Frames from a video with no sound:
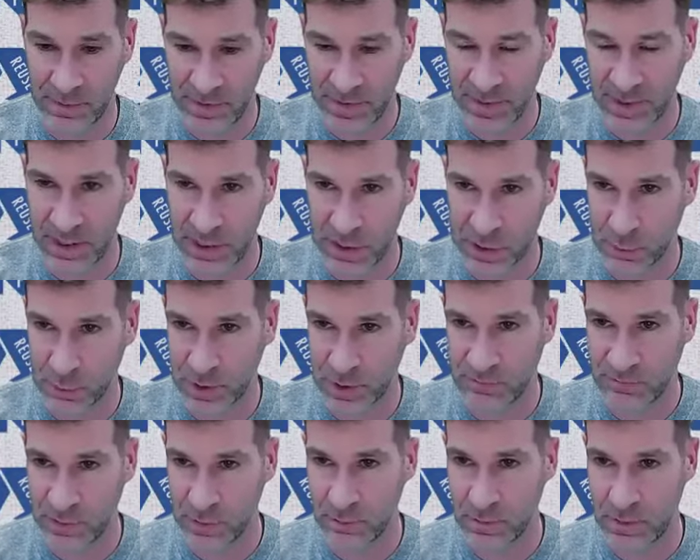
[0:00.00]
that each one
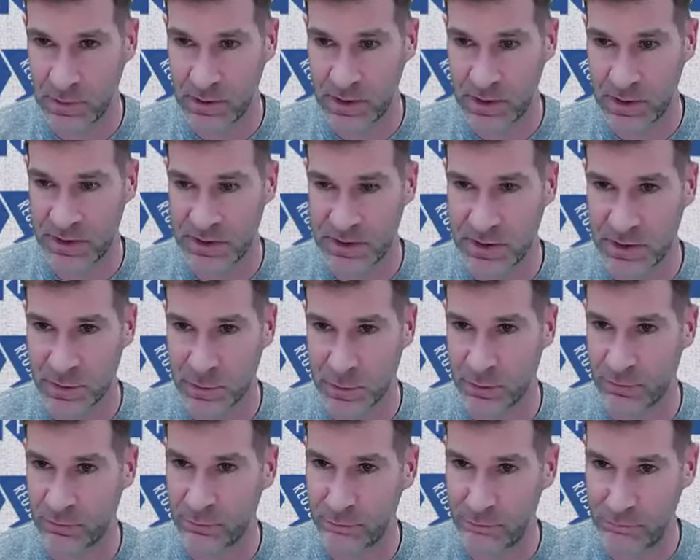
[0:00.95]
of them you need to
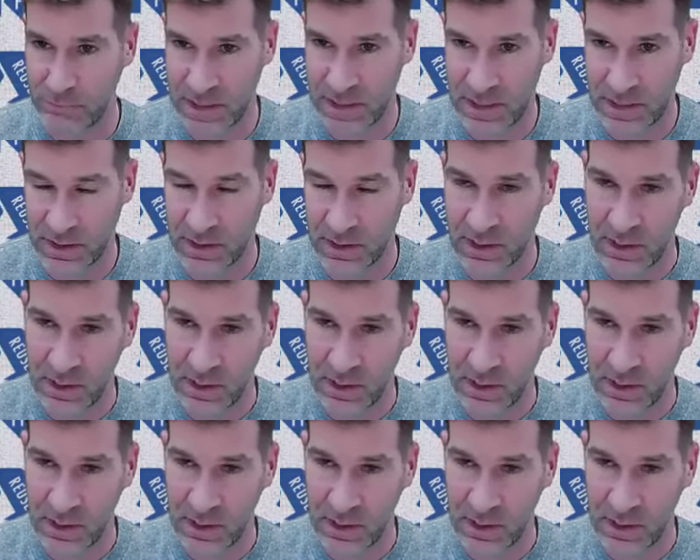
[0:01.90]
sort of meet